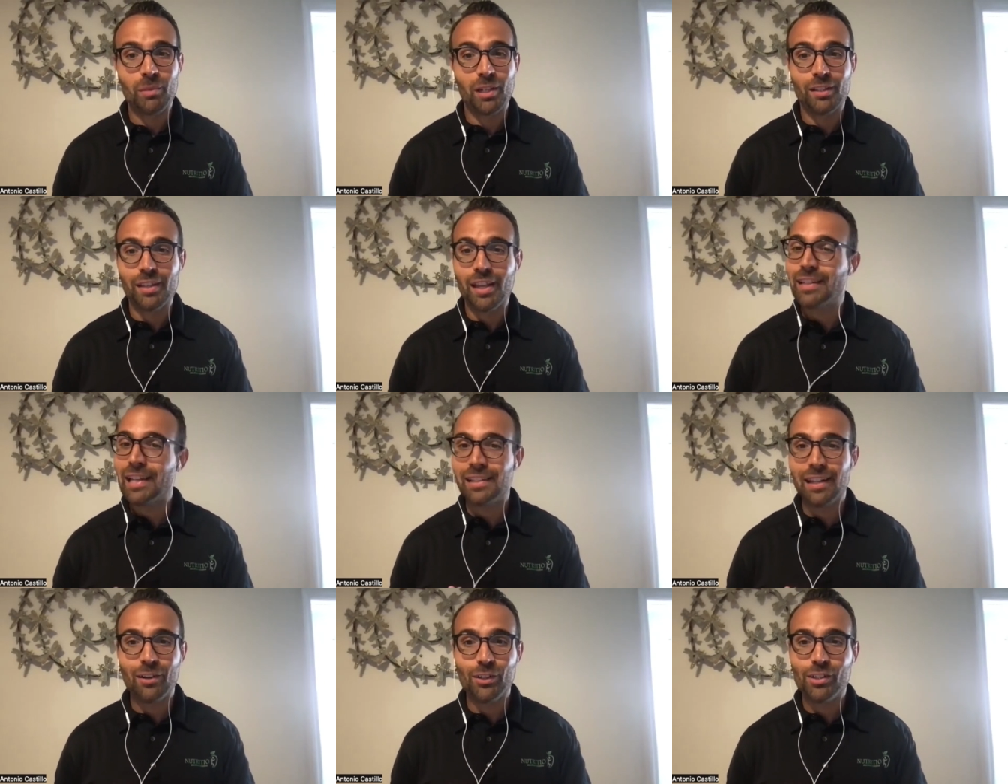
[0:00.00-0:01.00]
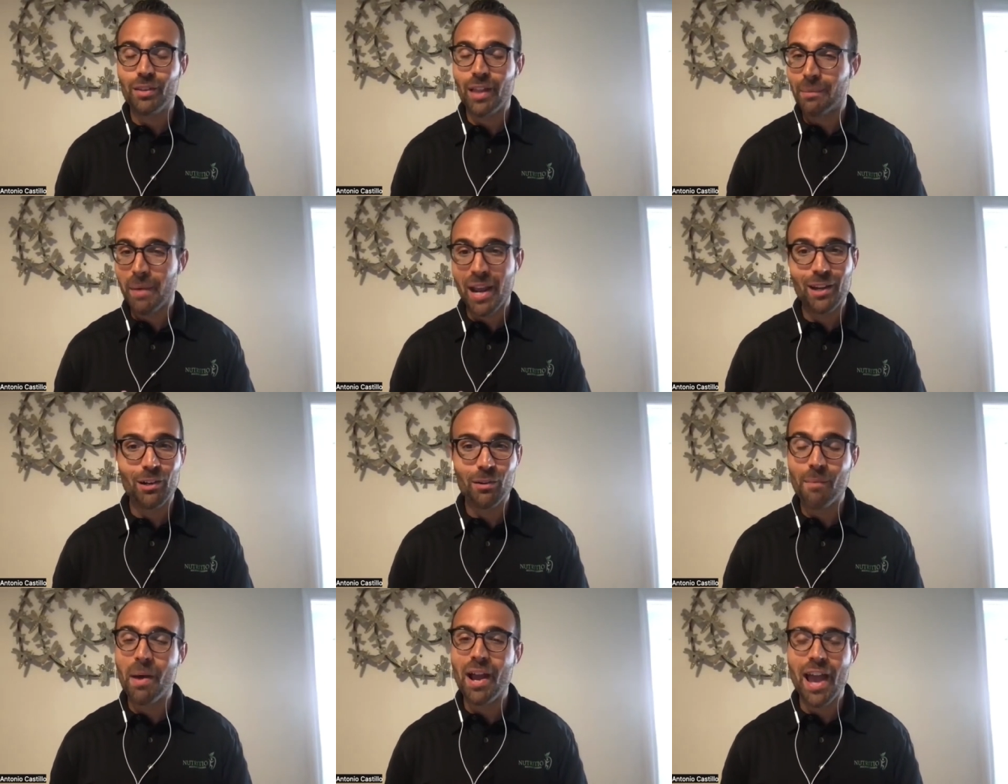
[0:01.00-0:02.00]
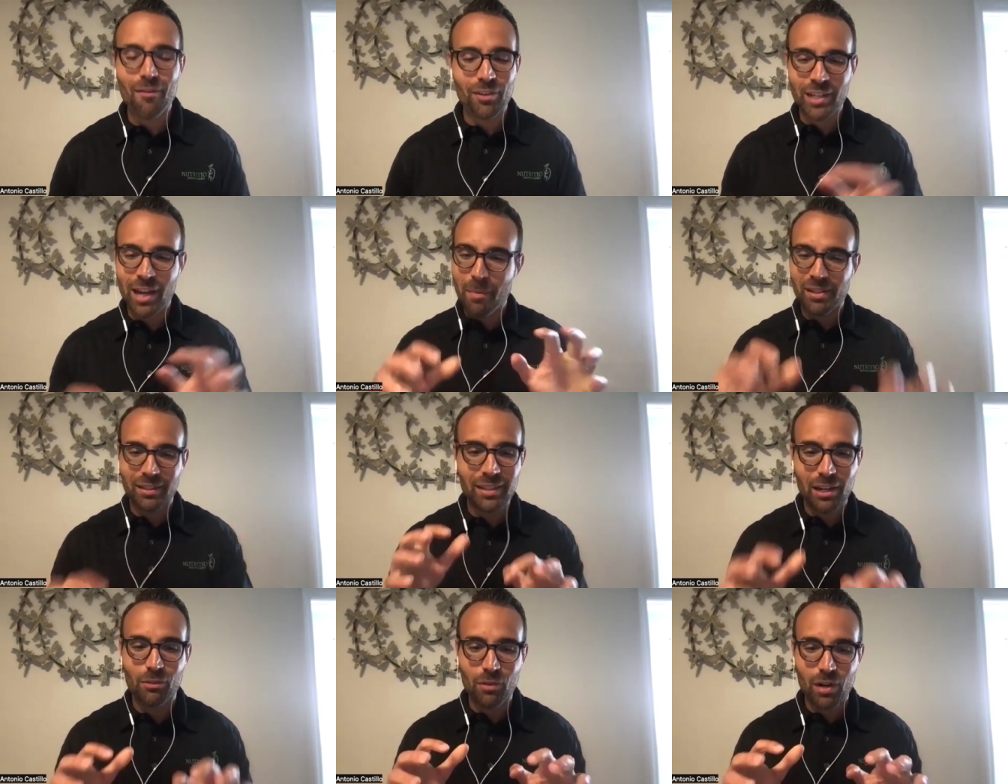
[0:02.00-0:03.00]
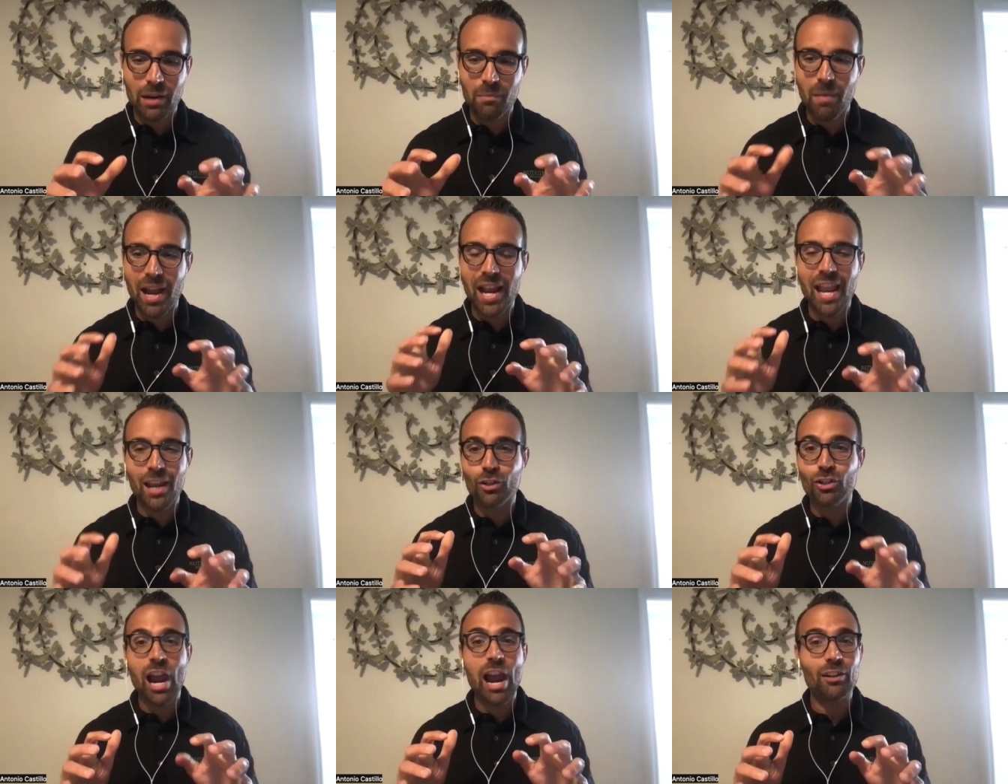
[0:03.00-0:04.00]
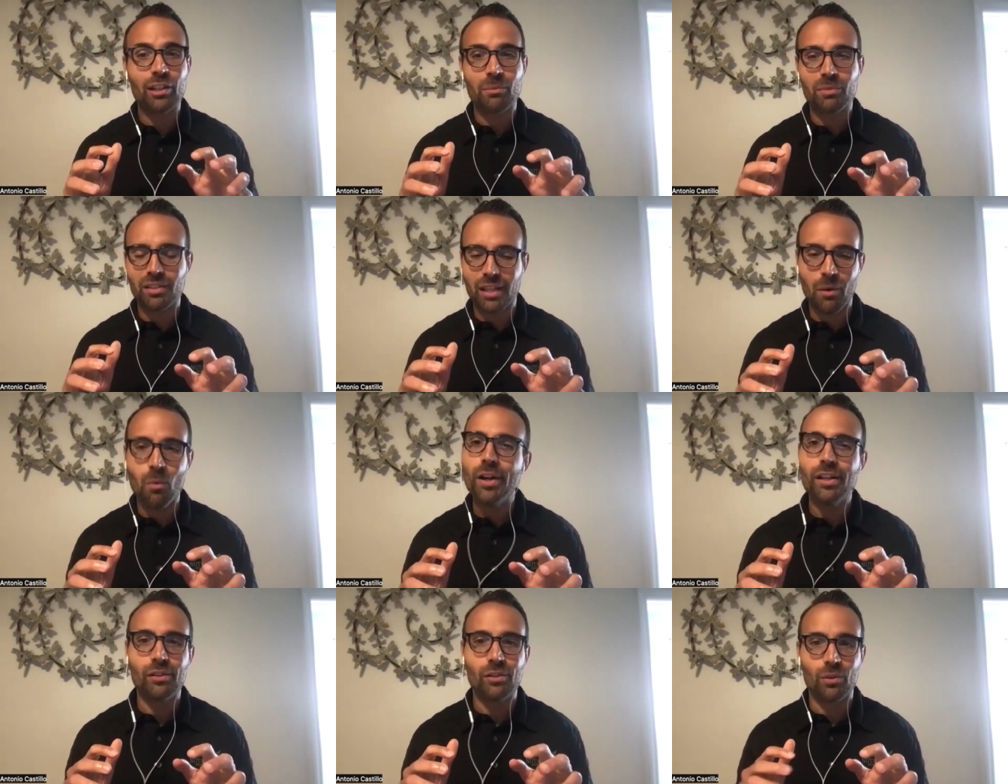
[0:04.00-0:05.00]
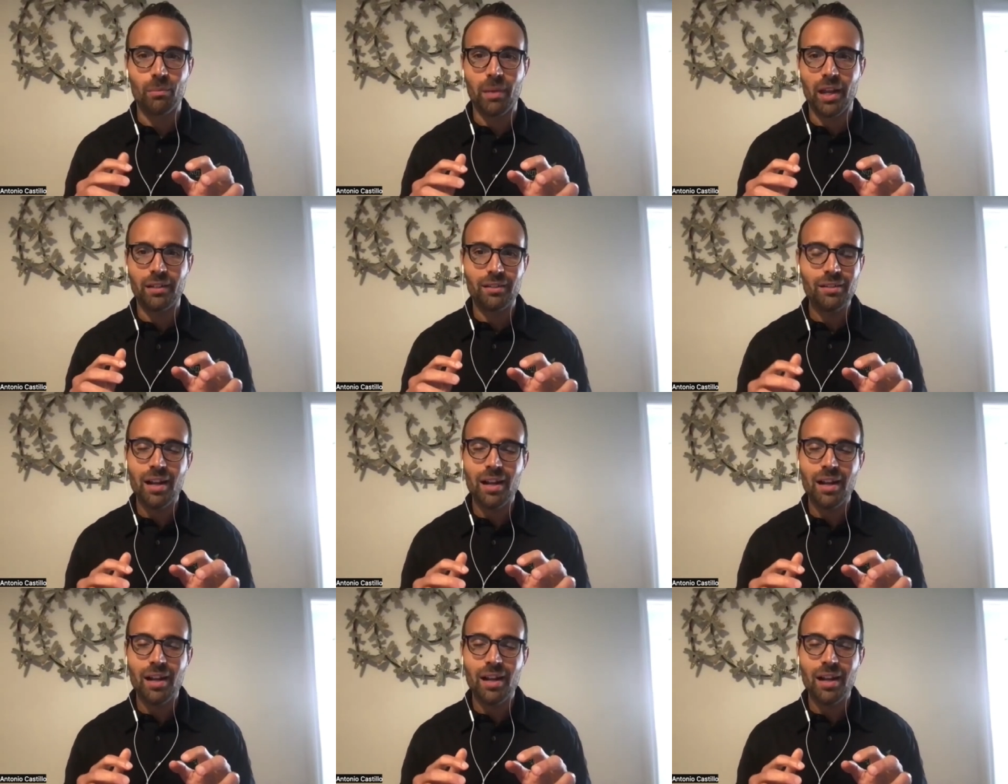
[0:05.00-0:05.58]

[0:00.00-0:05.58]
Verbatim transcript: because as I said earlier, like every time I sit down to write, my inner child comes in and is like, what are you doing, man? You're